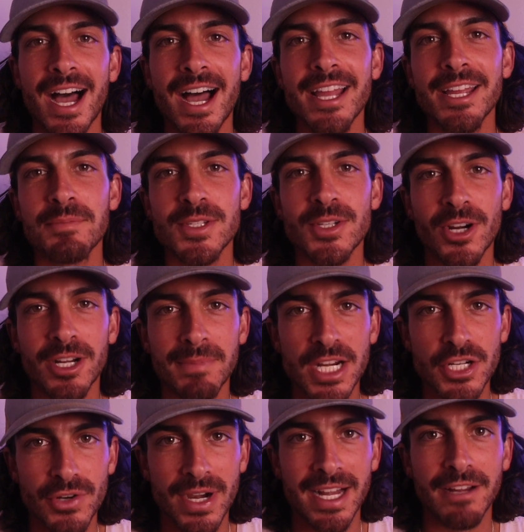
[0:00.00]
I am starting
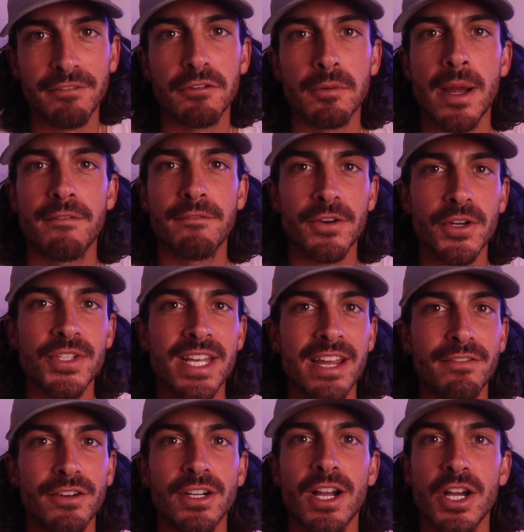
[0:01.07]
my training for my first
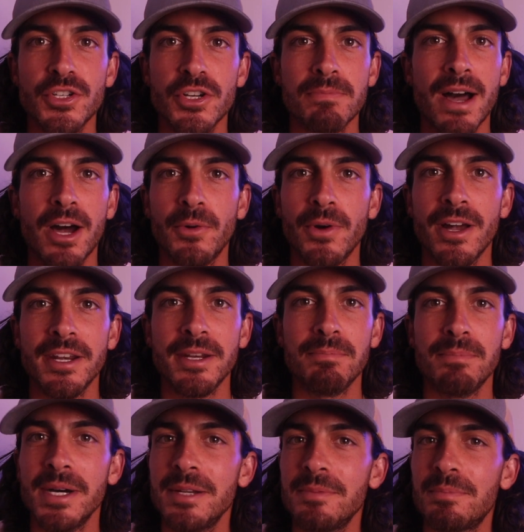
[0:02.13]
ever 100-mile run, but